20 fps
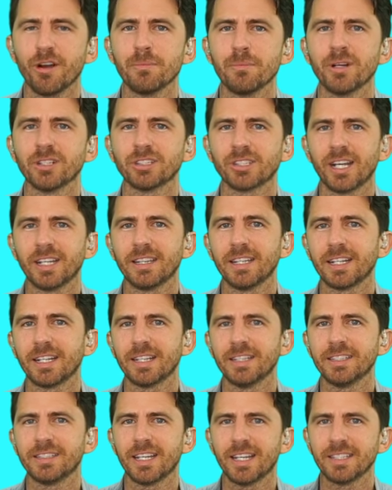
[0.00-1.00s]
much like the
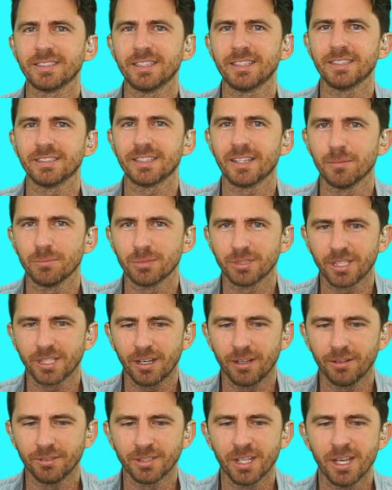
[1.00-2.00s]
contestants
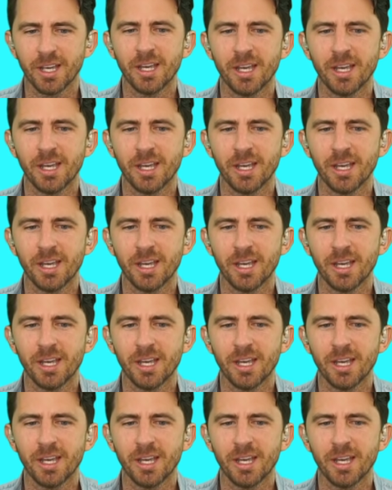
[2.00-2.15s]
themselves,